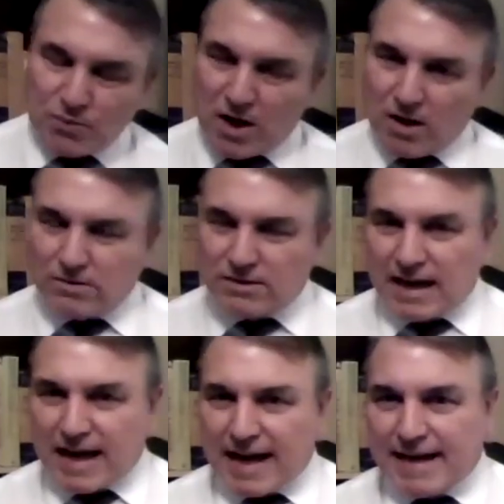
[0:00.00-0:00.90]
Wells
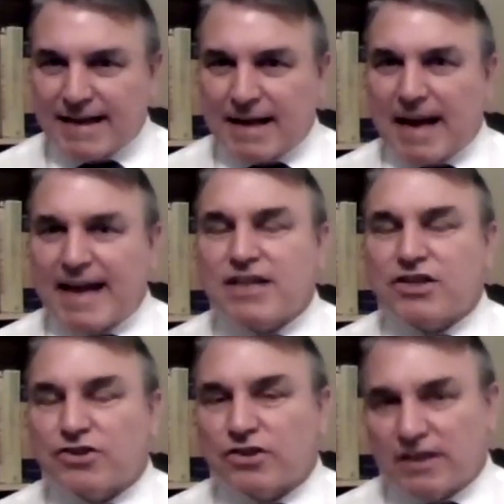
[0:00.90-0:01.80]
and
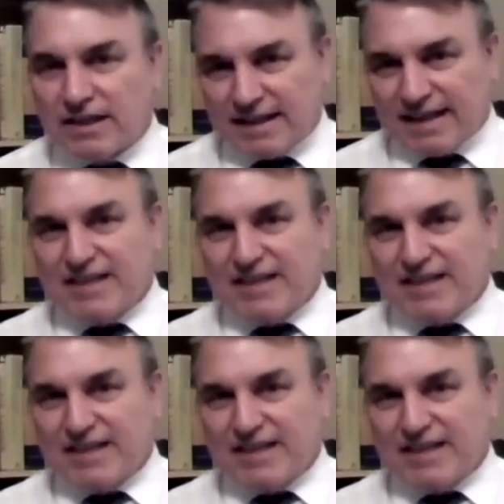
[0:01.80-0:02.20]
instantly,